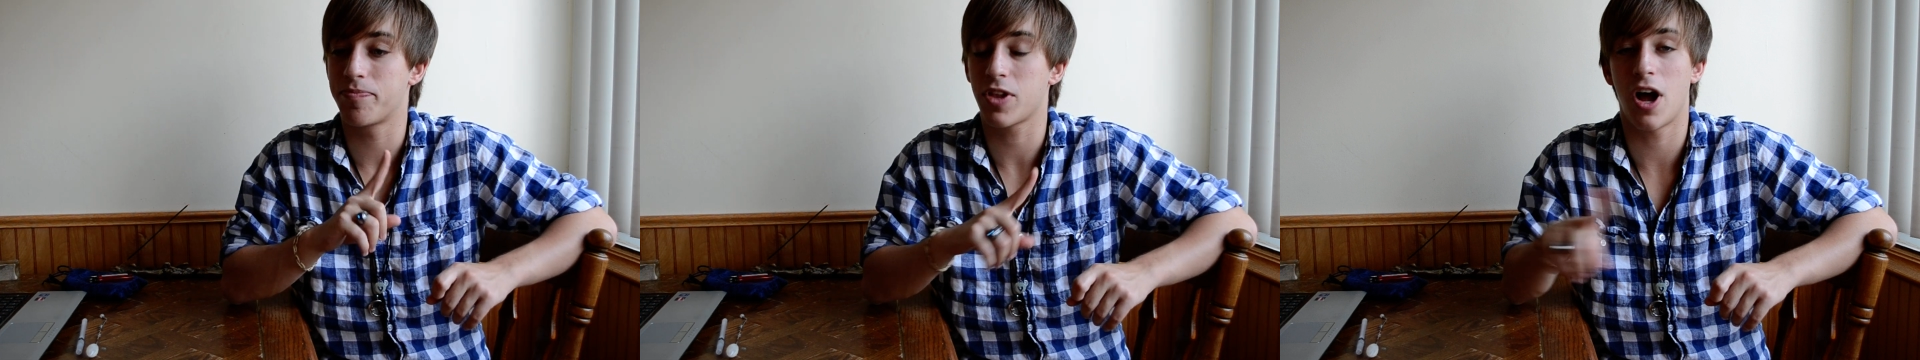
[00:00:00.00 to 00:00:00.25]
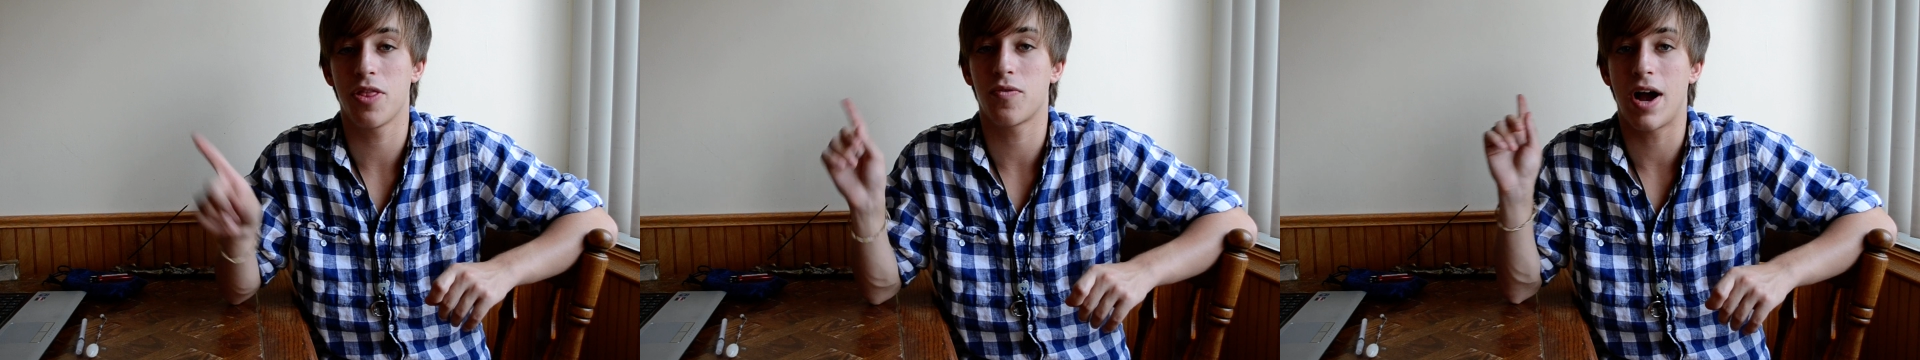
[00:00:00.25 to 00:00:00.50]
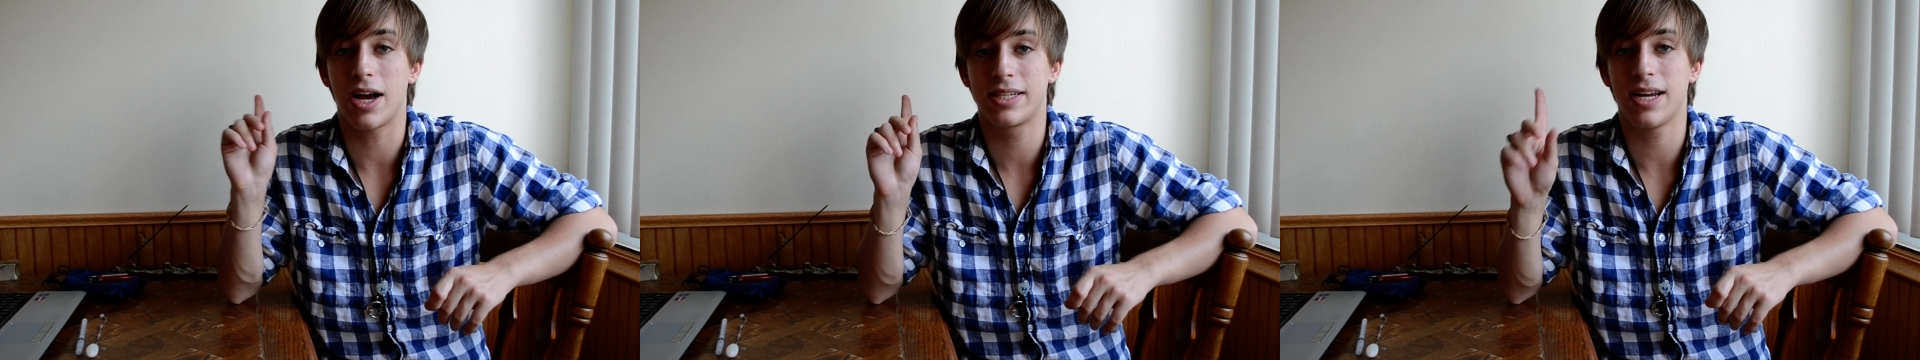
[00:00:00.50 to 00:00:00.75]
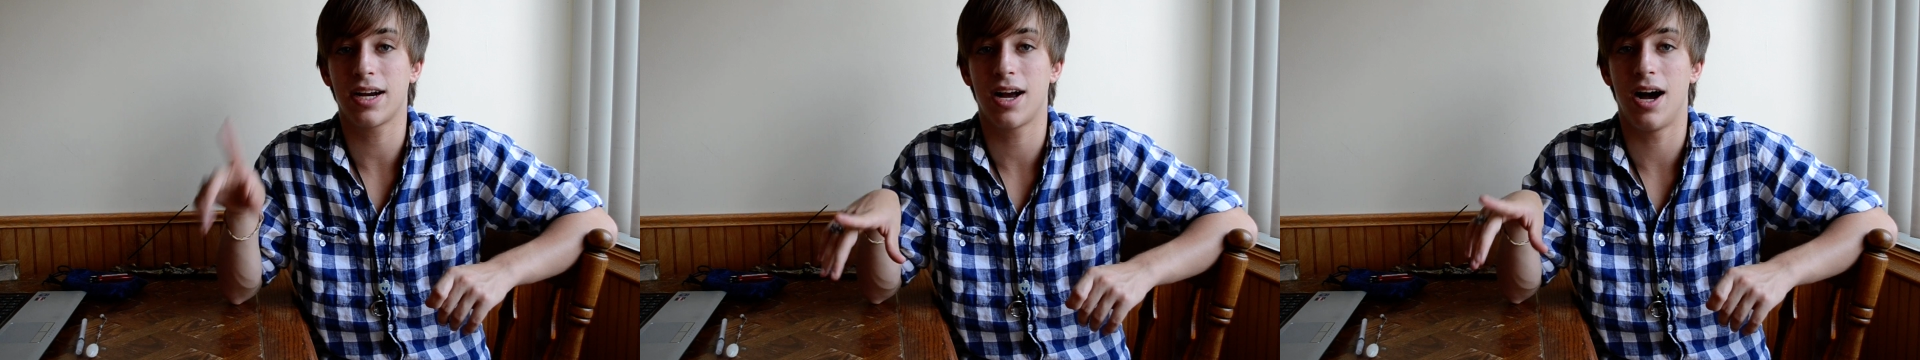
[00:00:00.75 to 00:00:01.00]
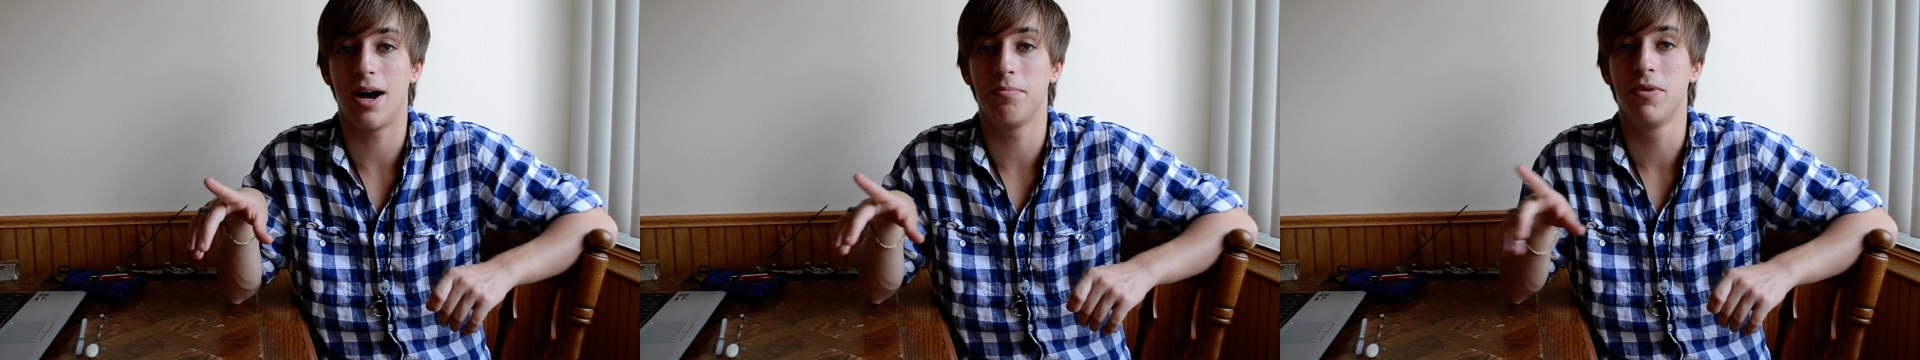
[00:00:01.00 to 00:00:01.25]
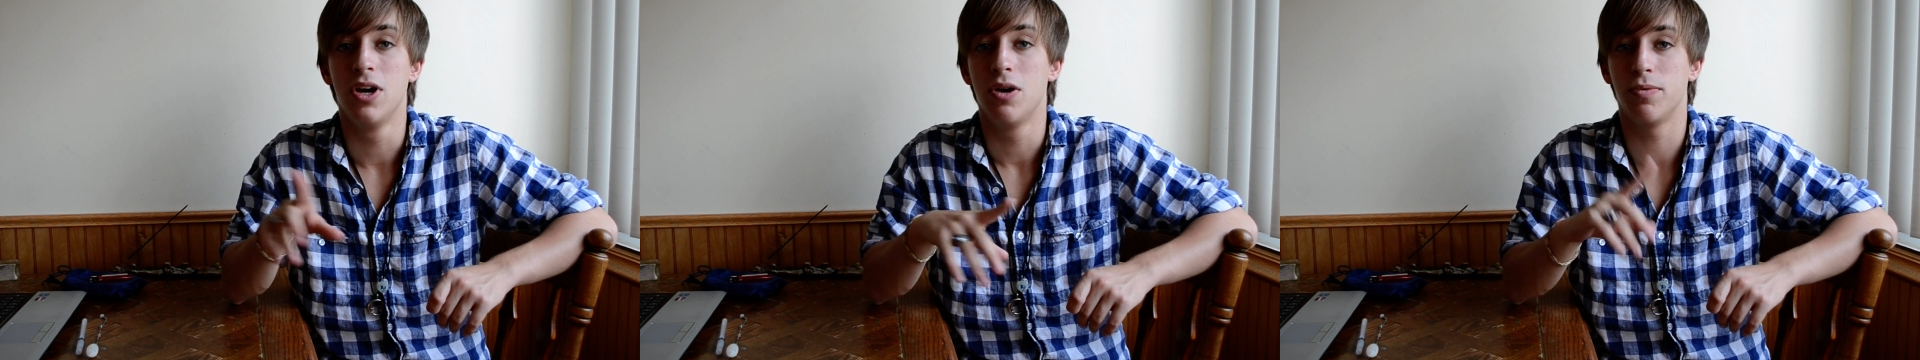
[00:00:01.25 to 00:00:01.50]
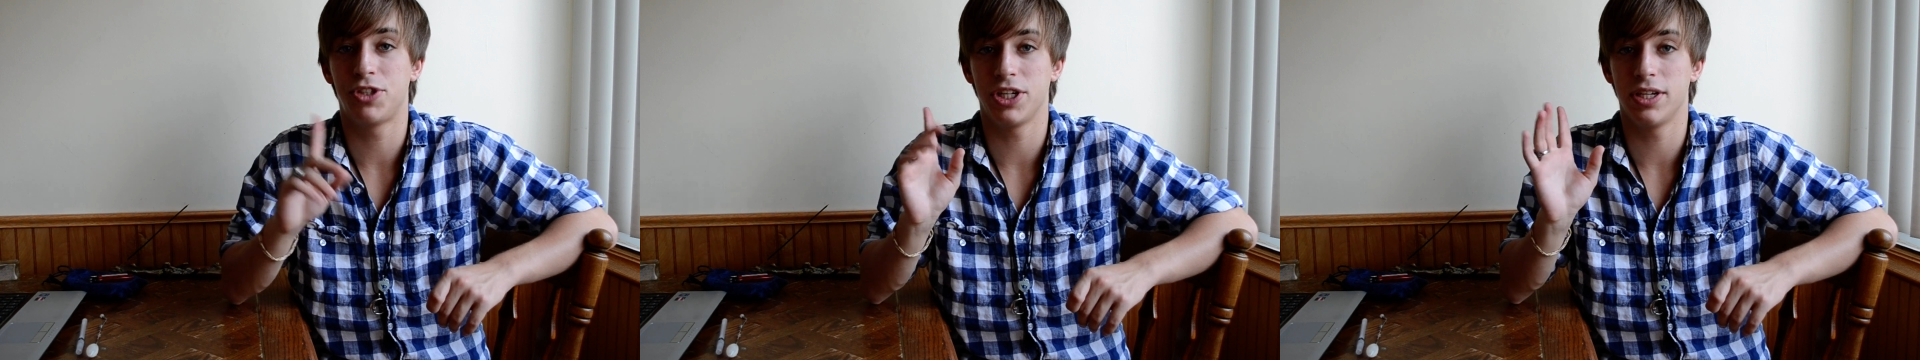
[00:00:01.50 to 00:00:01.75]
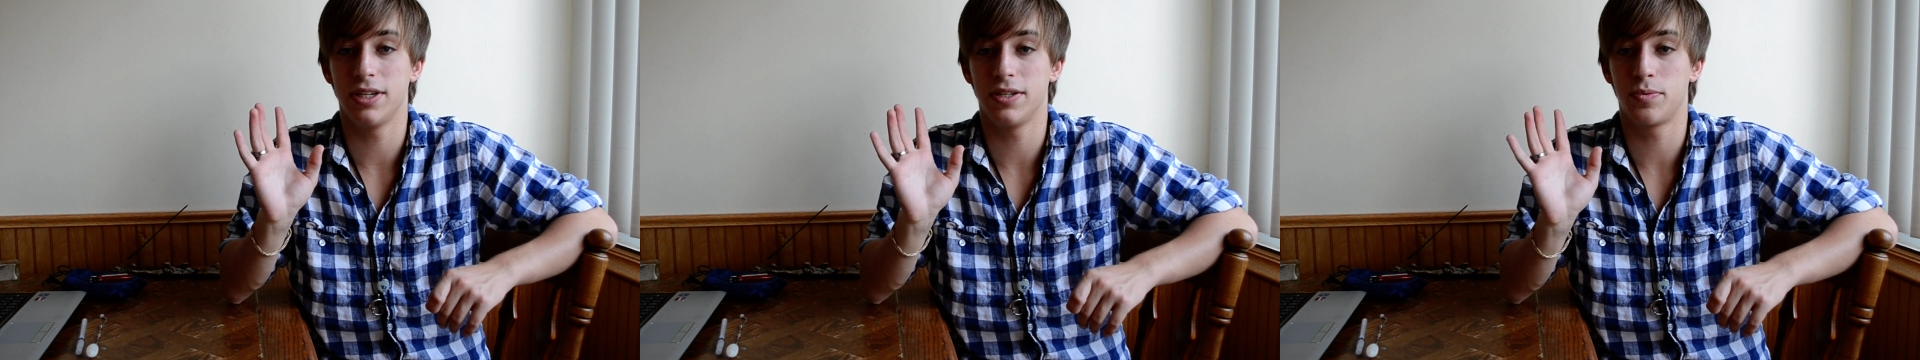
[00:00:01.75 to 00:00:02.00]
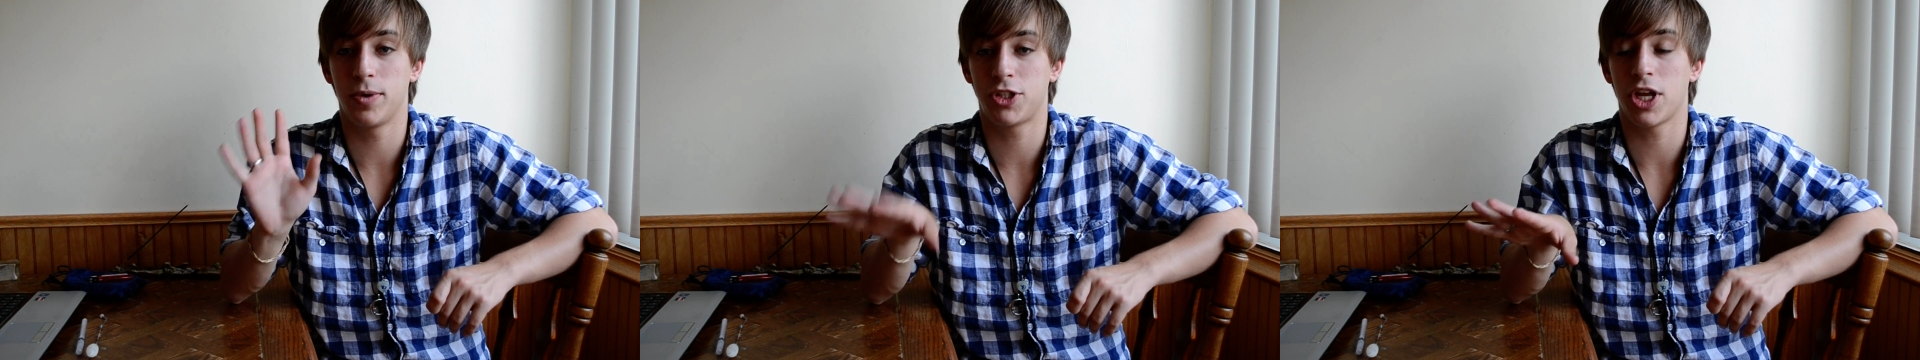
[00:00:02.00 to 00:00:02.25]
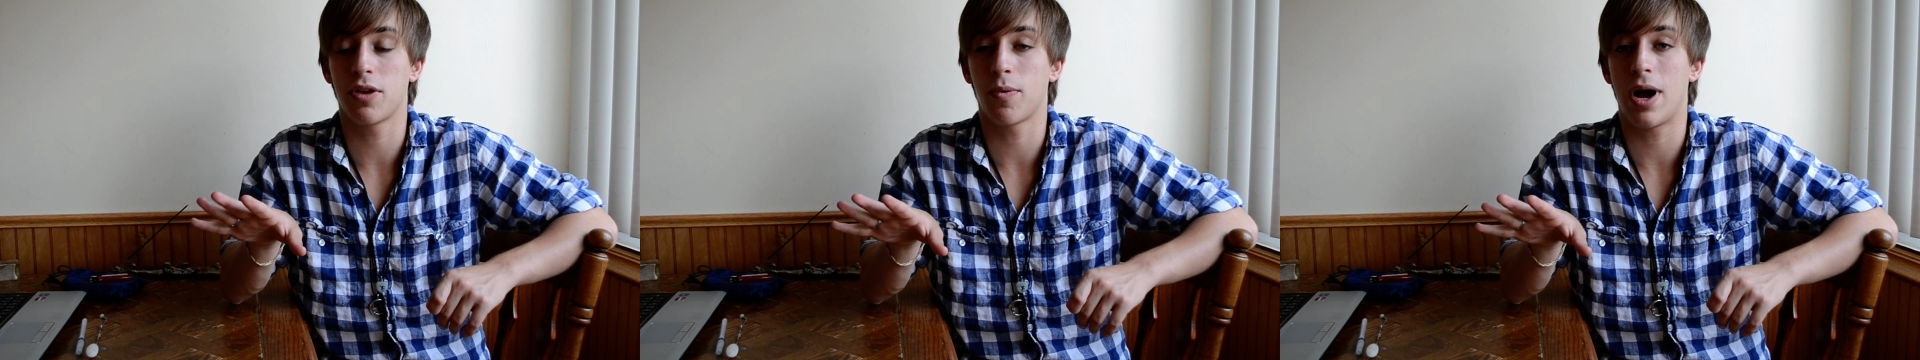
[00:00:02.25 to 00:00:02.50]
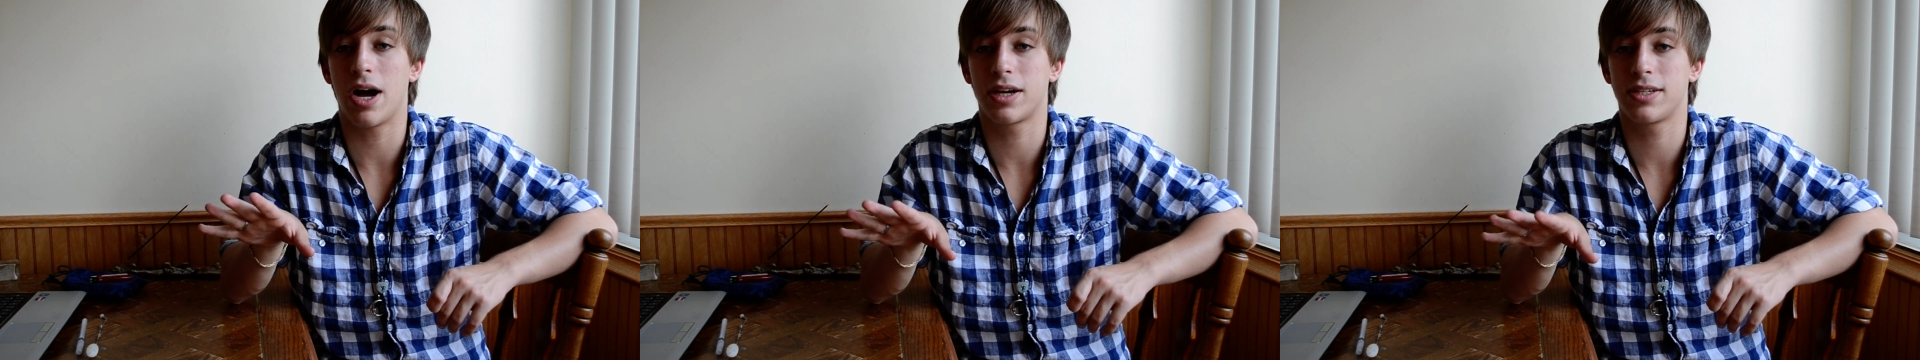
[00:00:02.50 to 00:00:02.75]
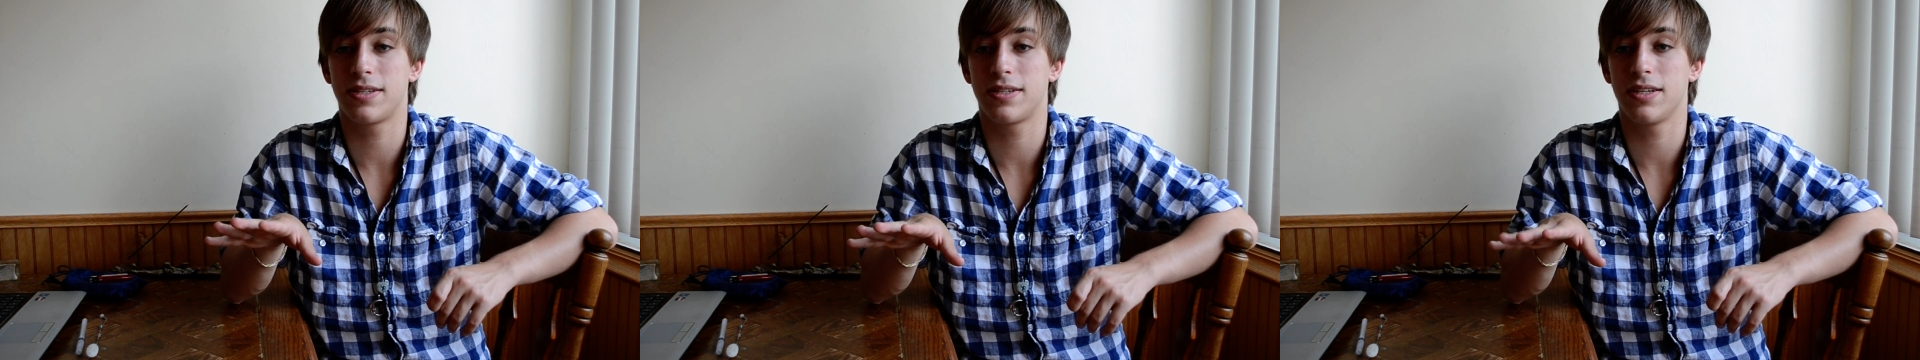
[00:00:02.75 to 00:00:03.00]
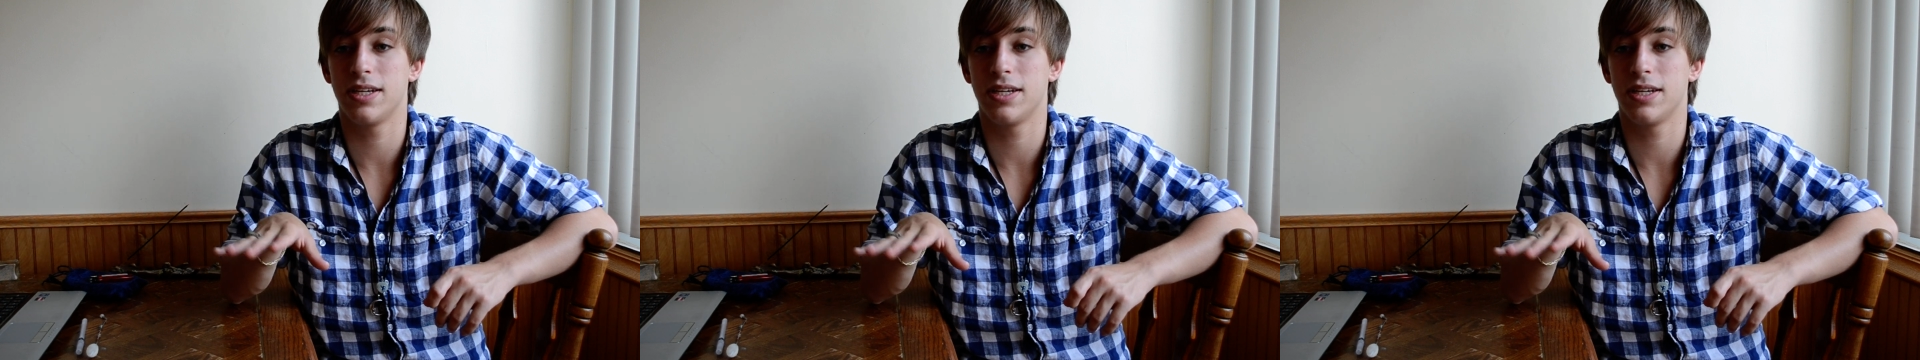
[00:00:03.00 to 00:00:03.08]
ontherocks.com, which on the rocks